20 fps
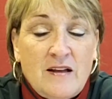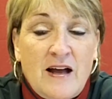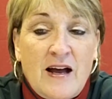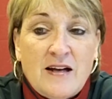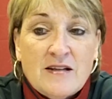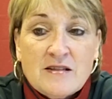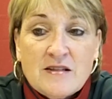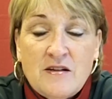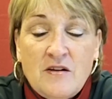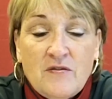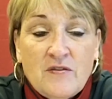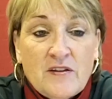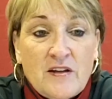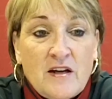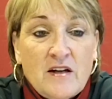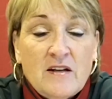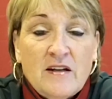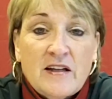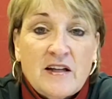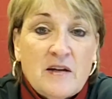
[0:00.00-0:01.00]
class over
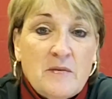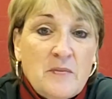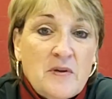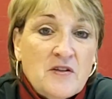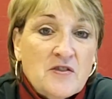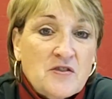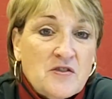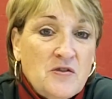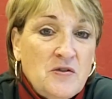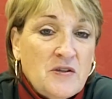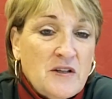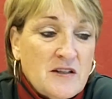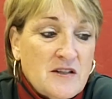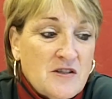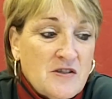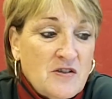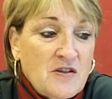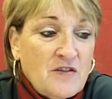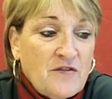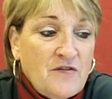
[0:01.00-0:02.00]
there at Lincoln Middle School get
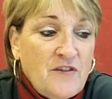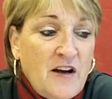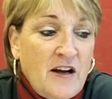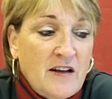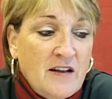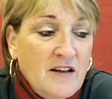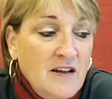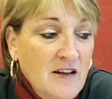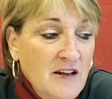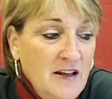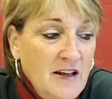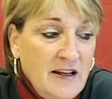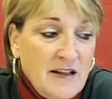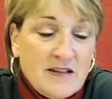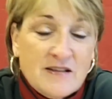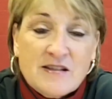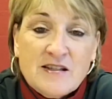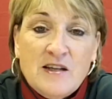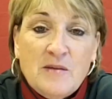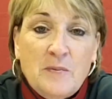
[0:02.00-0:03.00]
certified in
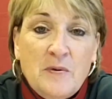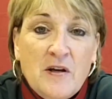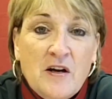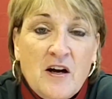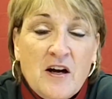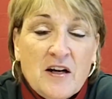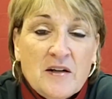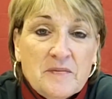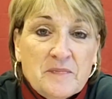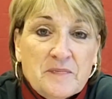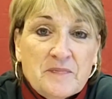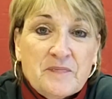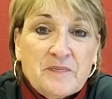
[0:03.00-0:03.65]
CPR.